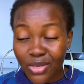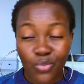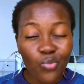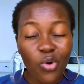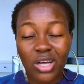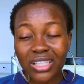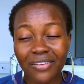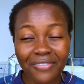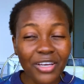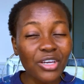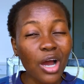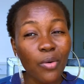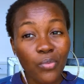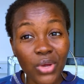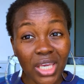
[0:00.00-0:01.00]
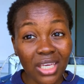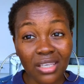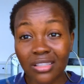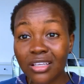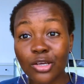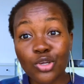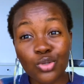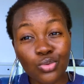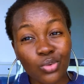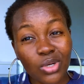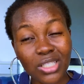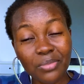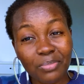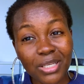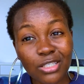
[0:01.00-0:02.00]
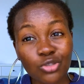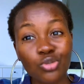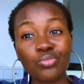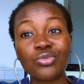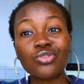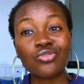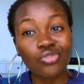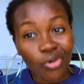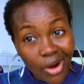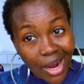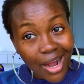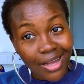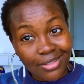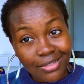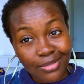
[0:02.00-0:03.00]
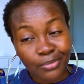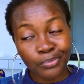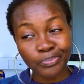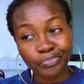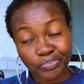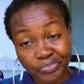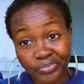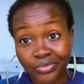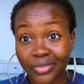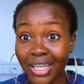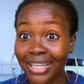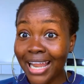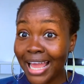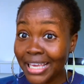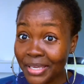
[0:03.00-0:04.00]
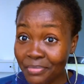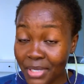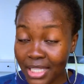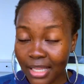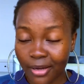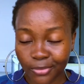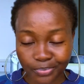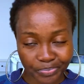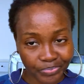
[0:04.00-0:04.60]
Whatever you are weak in is what the person should be strong at. Like me now,